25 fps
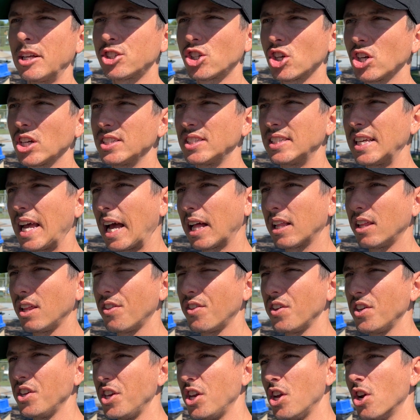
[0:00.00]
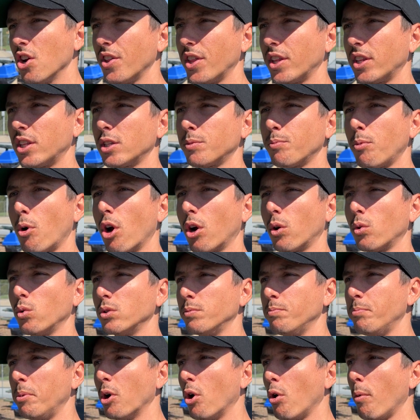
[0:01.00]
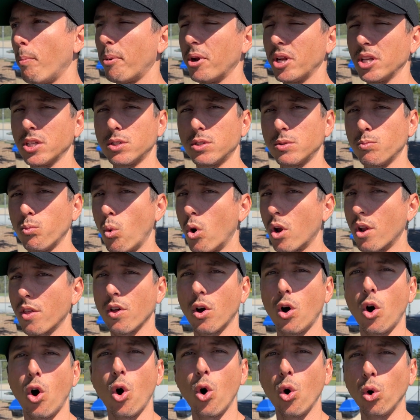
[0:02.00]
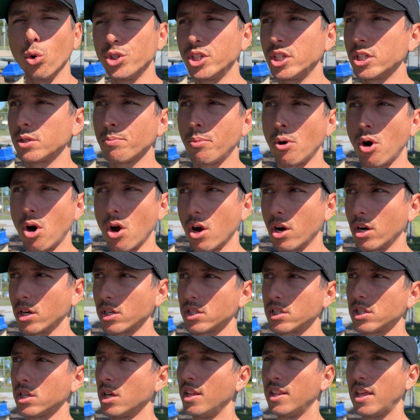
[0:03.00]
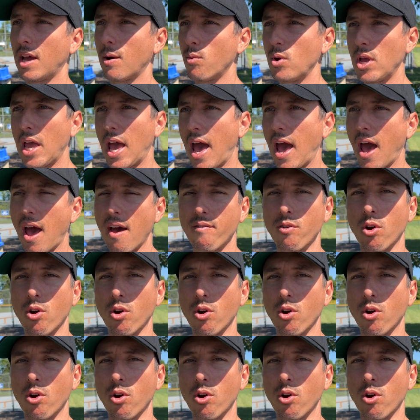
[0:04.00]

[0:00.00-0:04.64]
sure exactly the year that this park was built, but it's one of the oldest parks that we have